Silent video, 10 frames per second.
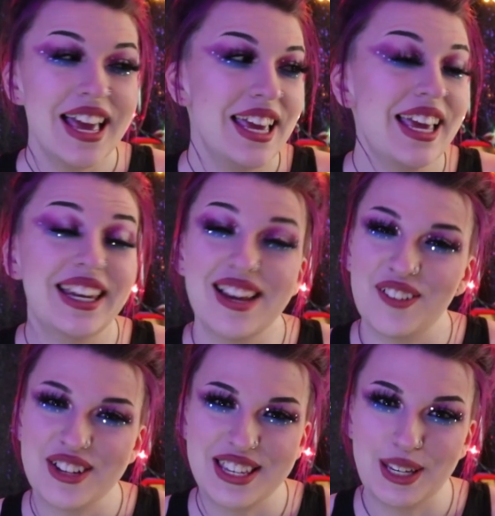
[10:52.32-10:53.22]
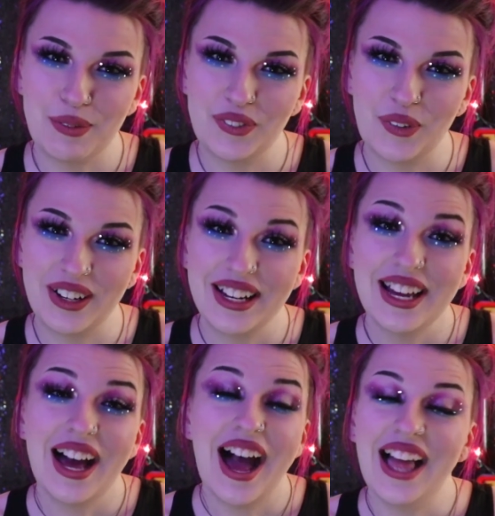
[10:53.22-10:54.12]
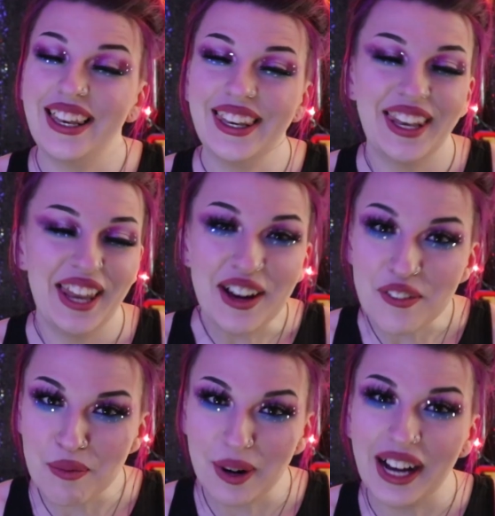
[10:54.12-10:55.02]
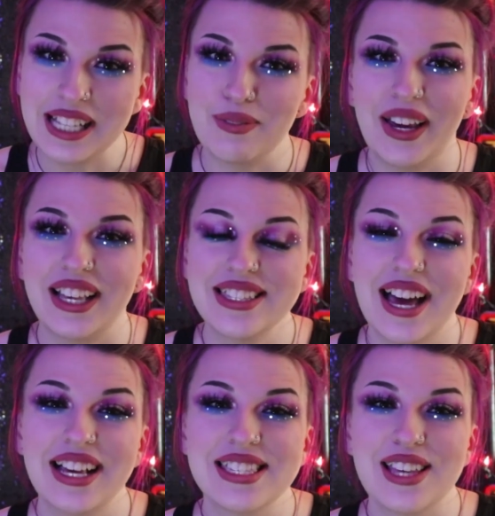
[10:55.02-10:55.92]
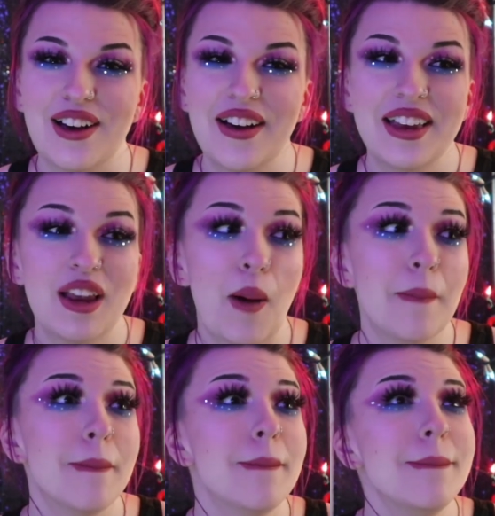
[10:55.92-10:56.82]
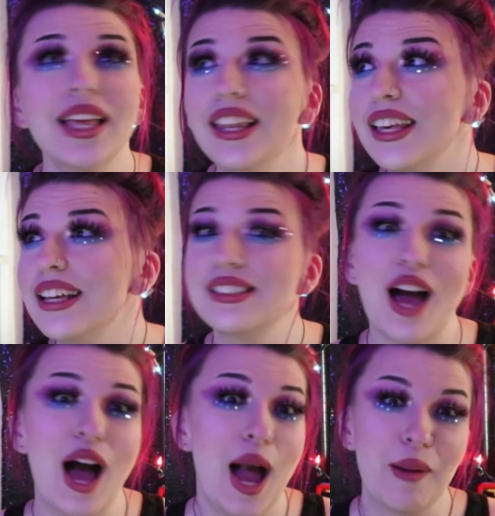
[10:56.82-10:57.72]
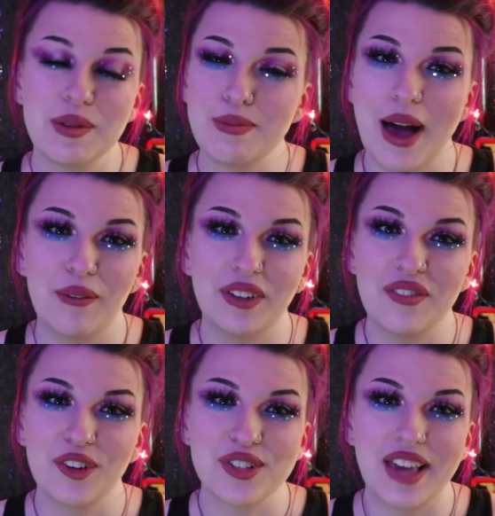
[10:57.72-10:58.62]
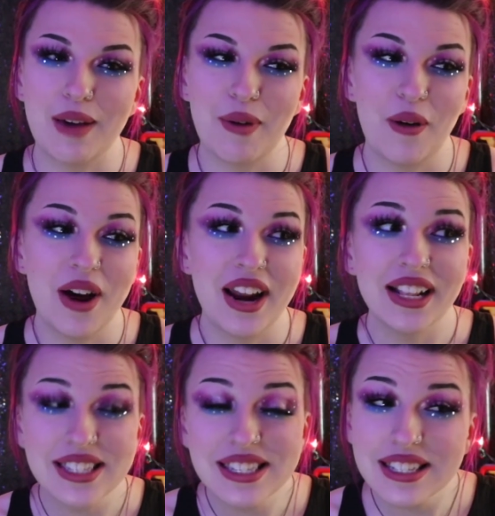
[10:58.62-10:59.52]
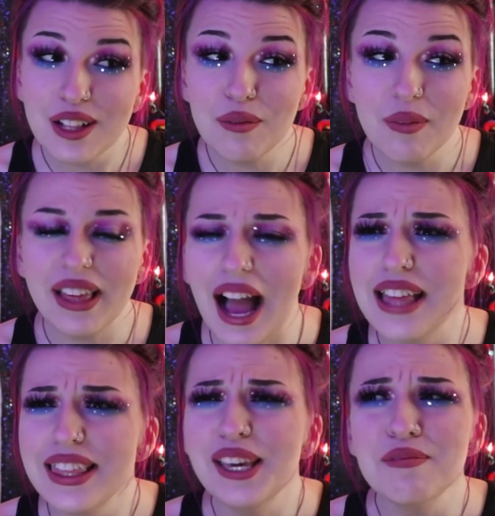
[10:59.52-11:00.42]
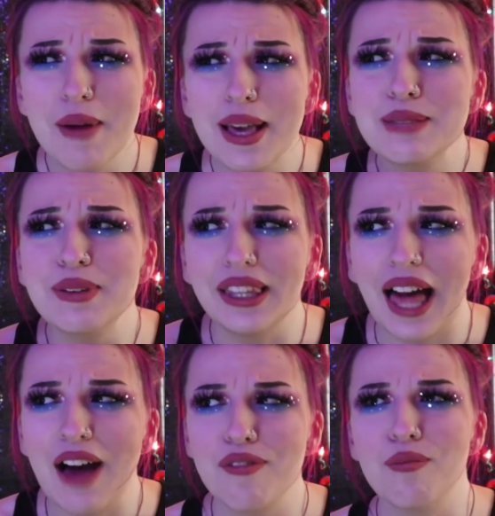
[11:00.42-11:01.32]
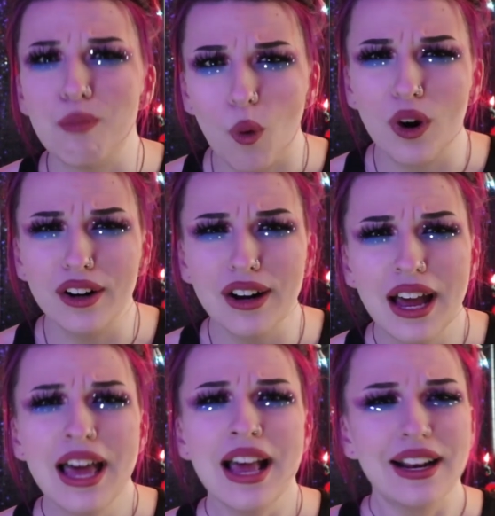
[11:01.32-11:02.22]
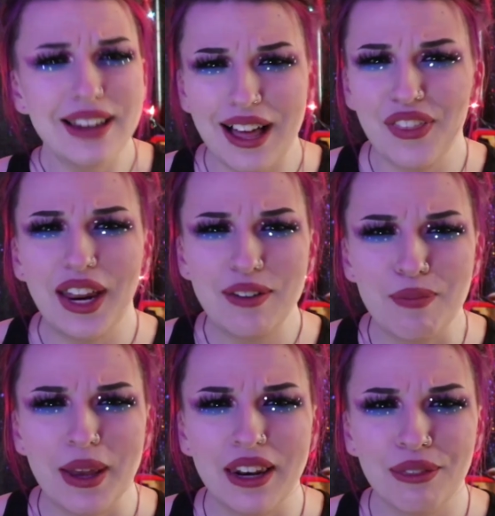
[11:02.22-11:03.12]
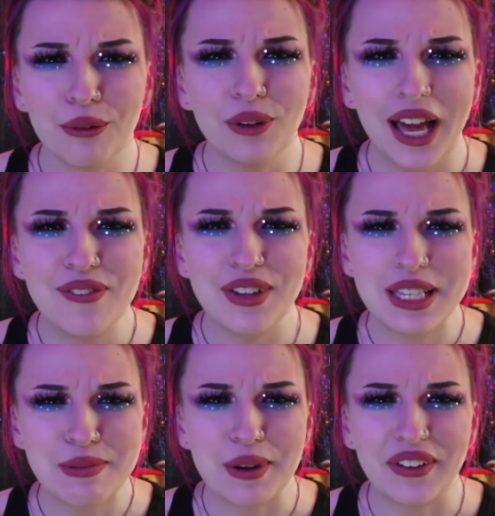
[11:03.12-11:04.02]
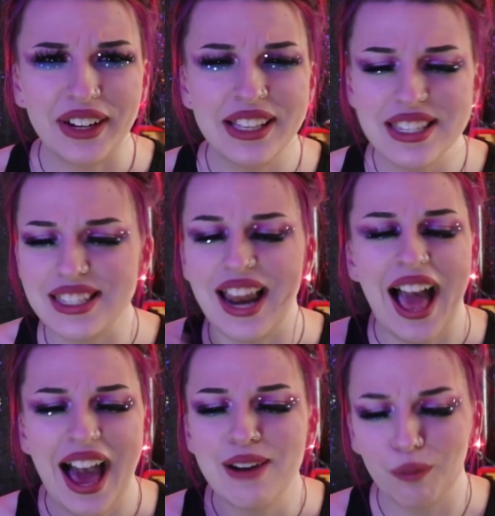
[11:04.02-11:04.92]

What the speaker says: He had never seen it before. I love Bridesmaids. I saw it a million times back when it first came out, and it's still, I think it makes me laugh more now that I've been through life experiences and had